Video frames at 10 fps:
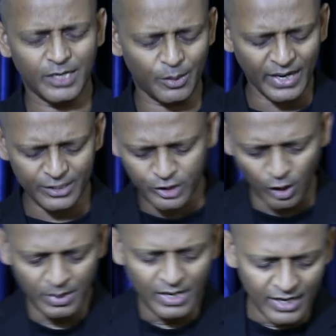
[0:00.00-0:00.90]
All right,
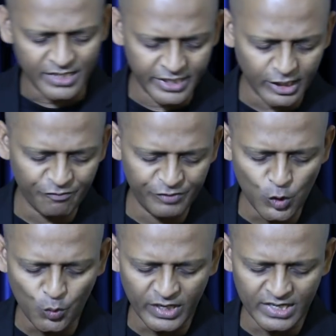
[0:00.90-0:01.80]
so let's take a
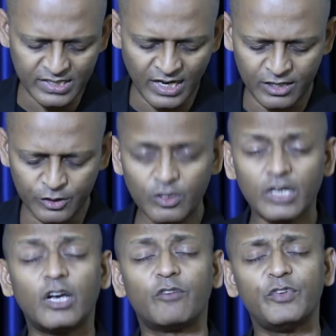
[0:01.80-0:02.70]
few words,
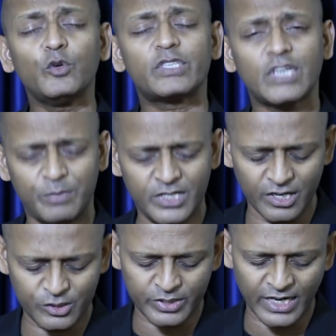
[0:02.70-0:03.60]
a few
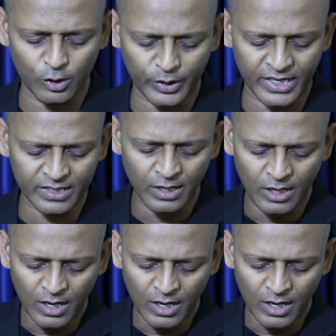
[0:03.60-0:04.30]
scriptures to take a look at it.